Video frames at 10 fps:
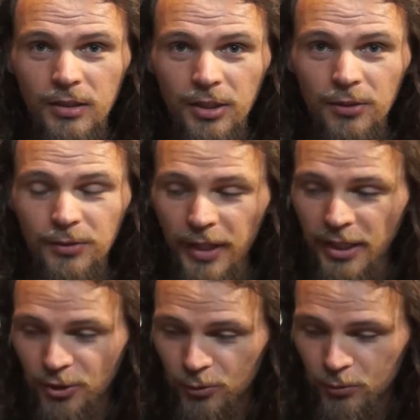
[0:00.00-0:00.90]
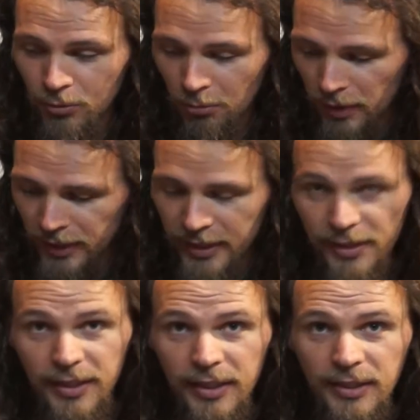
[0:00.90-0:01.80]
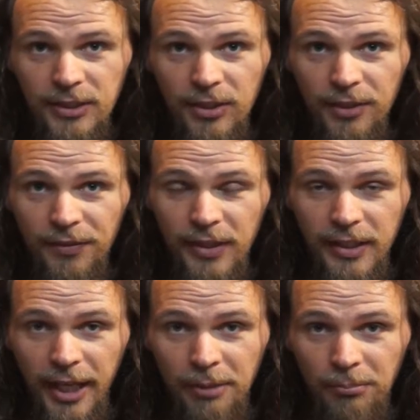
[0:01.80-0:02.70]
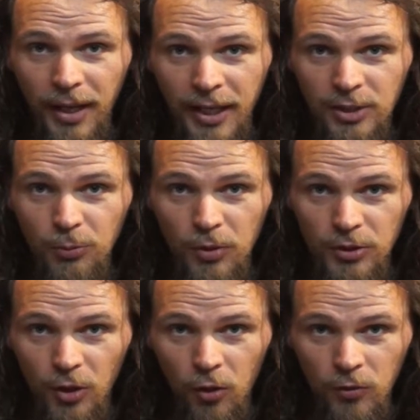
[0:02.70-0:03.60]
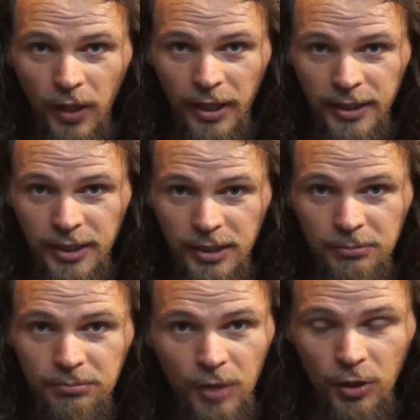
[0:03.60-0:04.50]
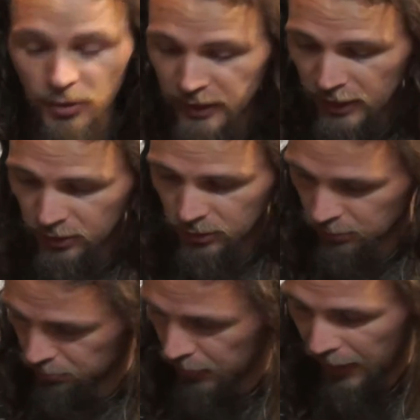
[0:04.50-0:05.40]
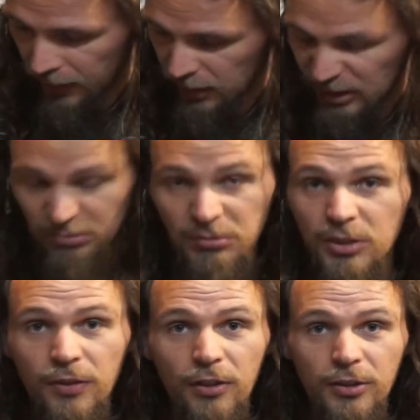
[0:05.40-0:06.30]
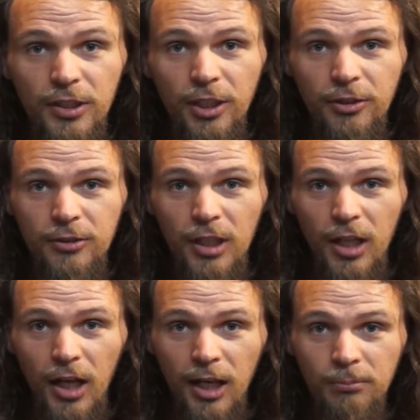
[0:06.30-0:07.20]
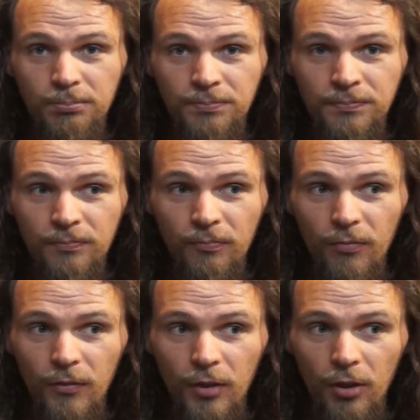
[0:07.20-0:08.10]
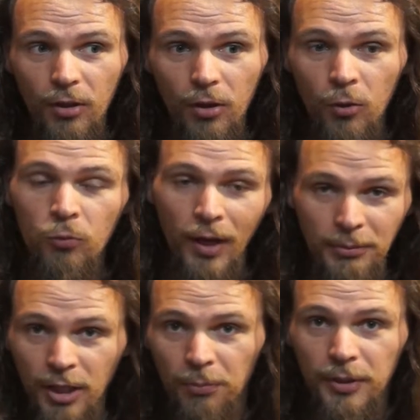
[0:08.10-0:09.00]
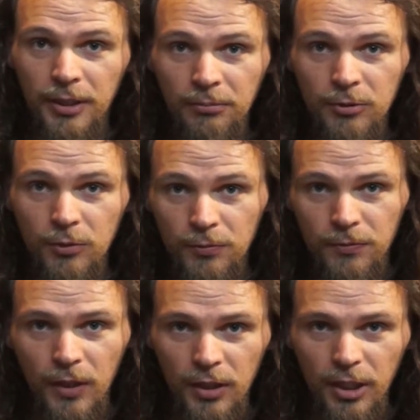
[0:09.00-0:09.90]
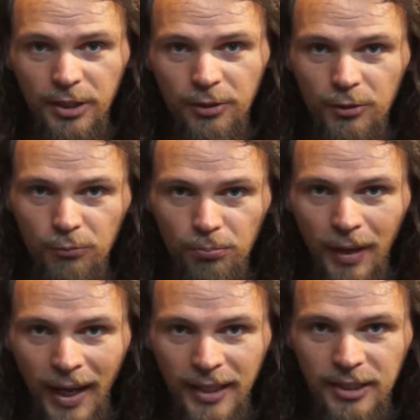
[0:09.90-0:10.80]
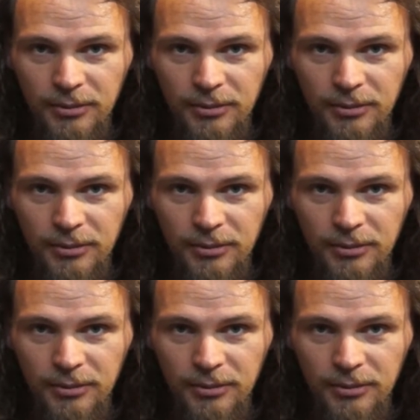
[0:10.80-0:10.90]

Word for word: So the actual way the entire thing came packed was on a, a standard pallet as far as I know, um, all wrapped up in sort of uh, like the black